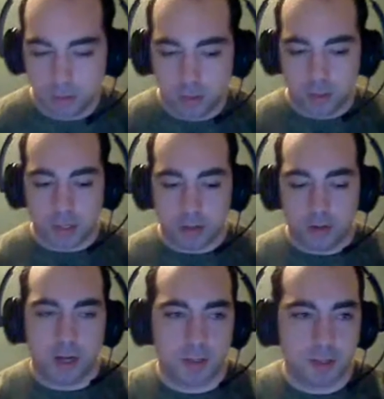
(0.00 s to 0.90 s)
I don't know how
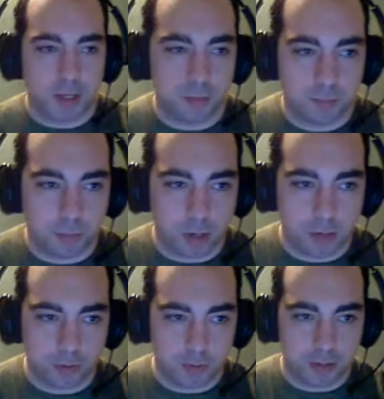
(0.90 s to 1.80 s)
to send private
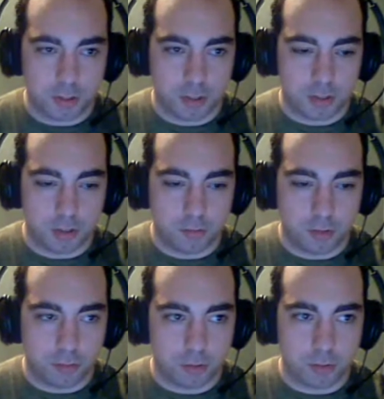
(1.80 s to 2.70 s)
messages over the
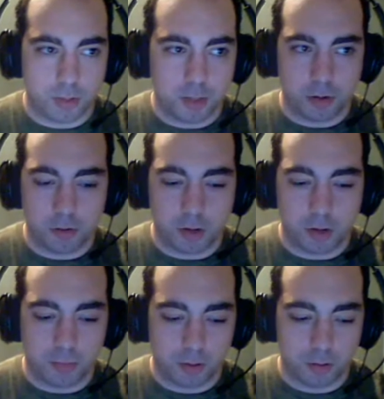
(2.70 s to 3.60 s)
Roll20.